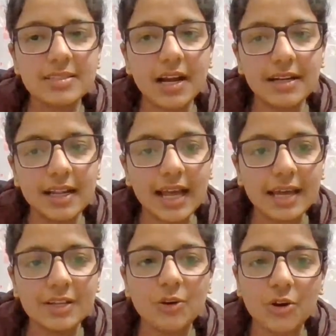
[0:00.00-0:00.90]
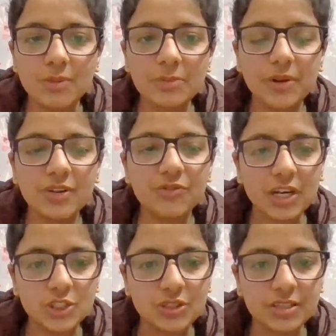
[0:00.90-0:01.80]
This underlie normal
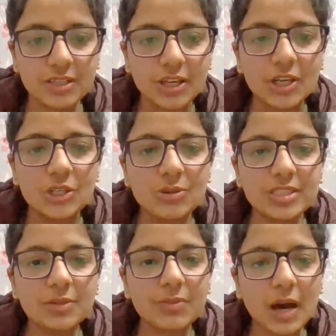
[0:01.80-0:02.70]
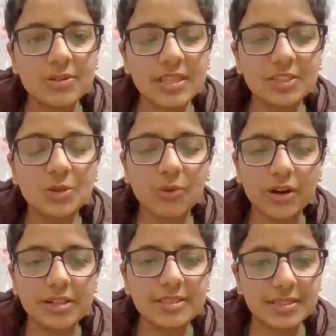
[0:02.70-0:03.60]
brain function using mouse as a
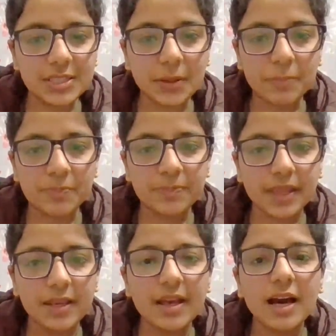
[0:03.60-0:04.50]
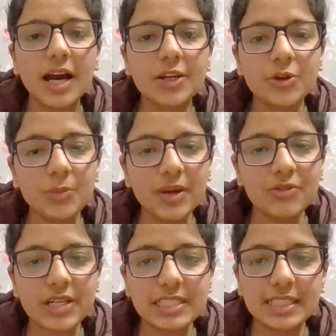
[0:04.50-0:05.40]
model system. Her group
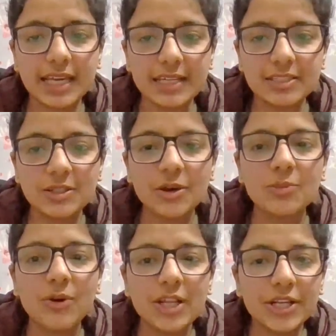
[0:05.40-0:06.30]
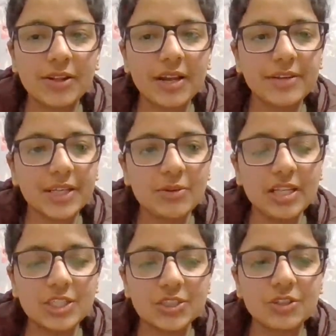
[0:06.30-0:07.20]
investigates molecular
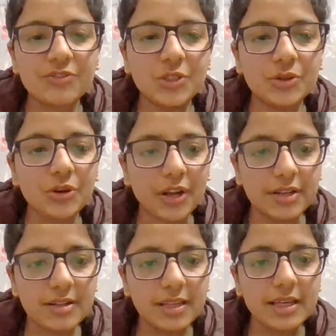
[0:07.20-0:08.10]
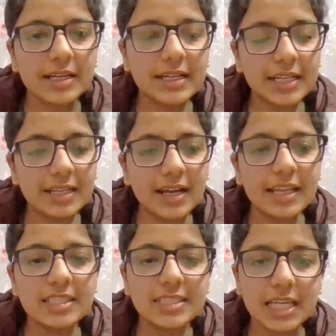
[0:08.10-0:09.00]
regulation of neuronal,
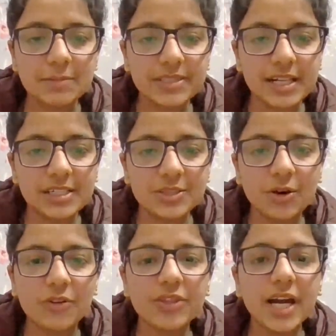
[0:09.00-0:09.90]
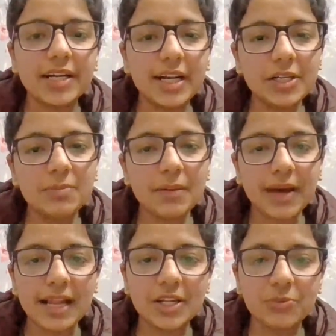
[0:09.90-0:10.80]
glial, and stem cells of the adult
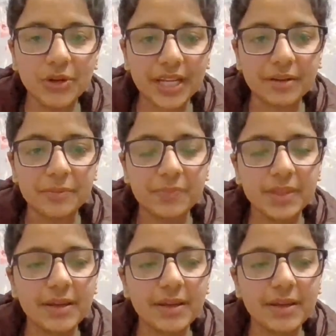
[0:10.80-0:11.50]
mammalian brain.